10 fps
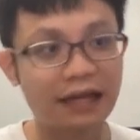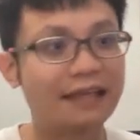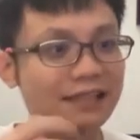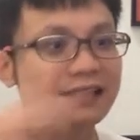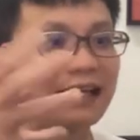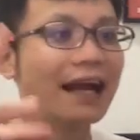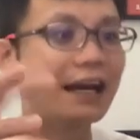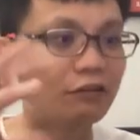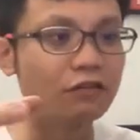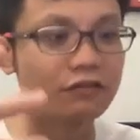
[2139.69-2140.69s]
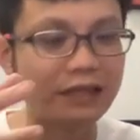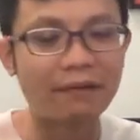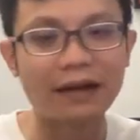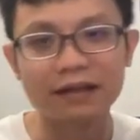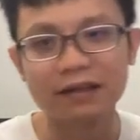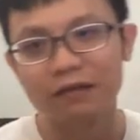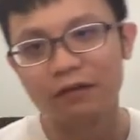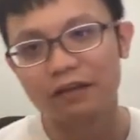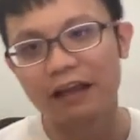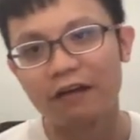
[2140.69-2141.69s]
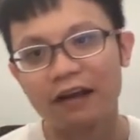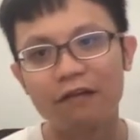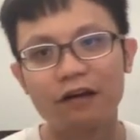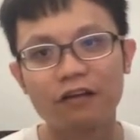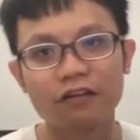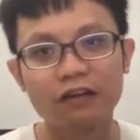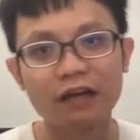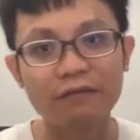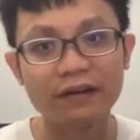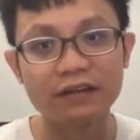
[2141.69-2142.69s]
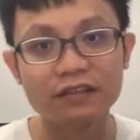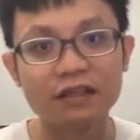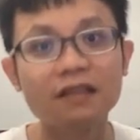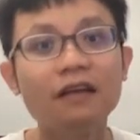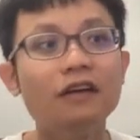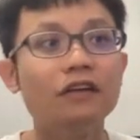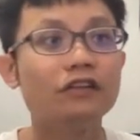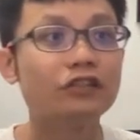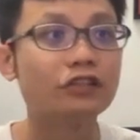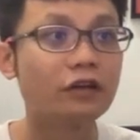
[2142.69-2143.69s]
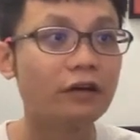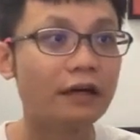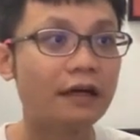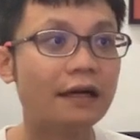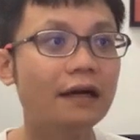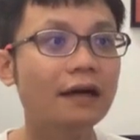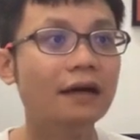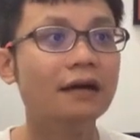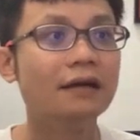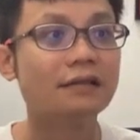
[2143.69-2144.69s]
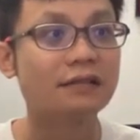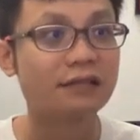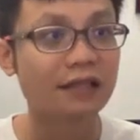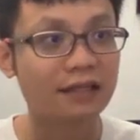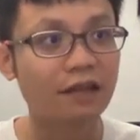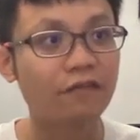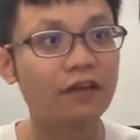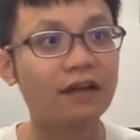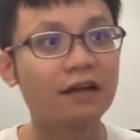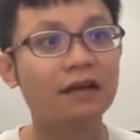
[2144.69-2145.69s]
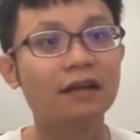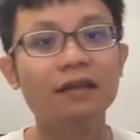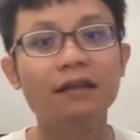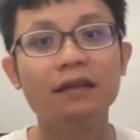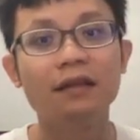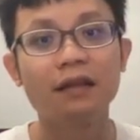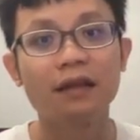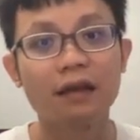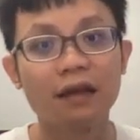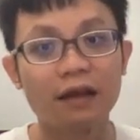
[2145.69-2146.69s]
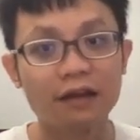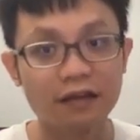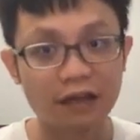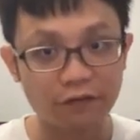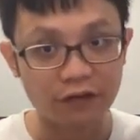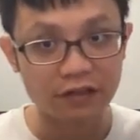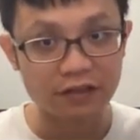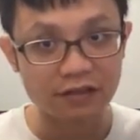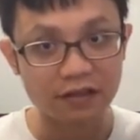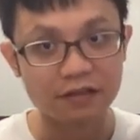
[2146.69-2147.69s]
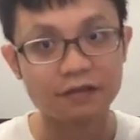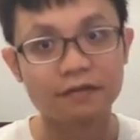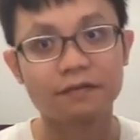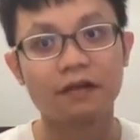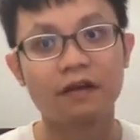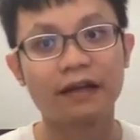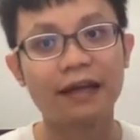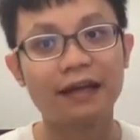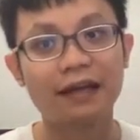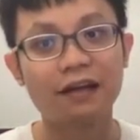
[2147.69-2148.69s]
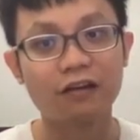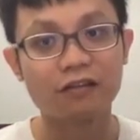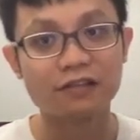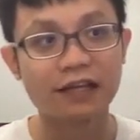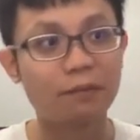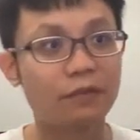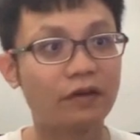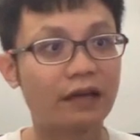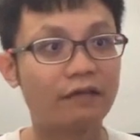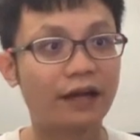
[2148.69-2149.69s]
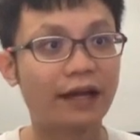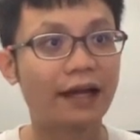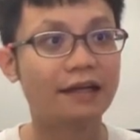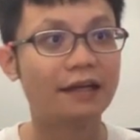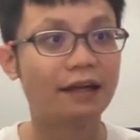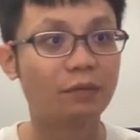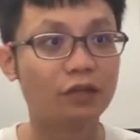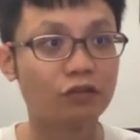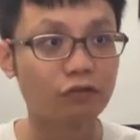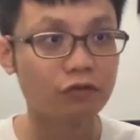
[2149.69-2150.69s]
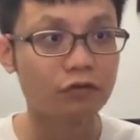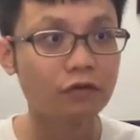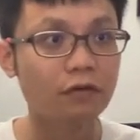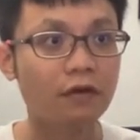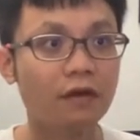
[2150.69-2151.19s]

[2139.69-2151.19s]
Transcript: I just say lah. I don't want to type lah. Later it will take 1 hour. Continuous variation show a significant differences. Okay, another concept you can write either number 2.